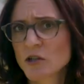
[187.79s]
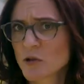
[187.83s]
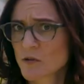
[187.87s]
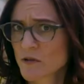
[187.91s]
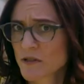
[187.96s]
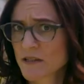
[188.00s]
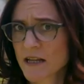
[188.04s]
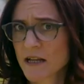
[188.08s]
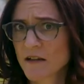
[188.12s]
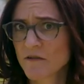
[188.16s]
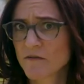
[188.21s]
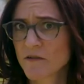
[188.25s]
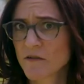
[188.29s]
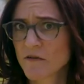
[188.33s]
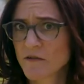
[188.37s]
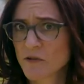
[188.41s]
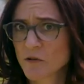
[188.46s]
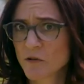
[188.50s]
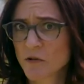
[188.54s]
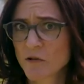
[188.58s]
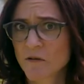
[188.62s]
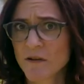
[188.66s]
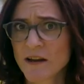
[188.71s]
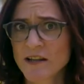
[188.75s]
yourself a
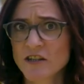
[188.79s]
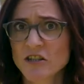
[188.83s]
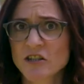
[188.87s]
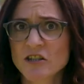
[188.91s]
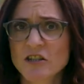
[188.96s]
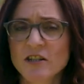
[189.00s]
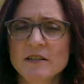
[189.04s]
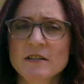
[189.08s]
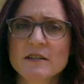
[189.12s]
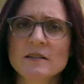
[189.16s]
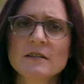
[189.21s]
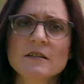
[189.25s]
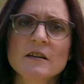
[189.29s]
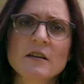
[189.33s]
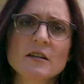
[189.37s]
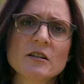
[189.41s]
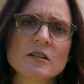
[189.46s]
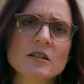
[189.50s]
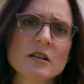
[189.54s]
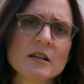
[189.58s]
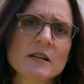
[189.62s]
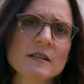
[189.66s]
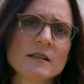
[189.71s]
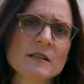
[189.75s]
few questions,
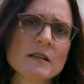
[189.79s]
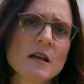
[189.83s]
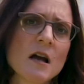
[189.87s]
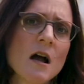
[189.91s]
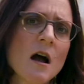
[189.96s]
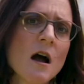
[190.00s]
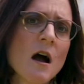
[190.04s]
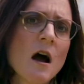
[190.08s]
such as: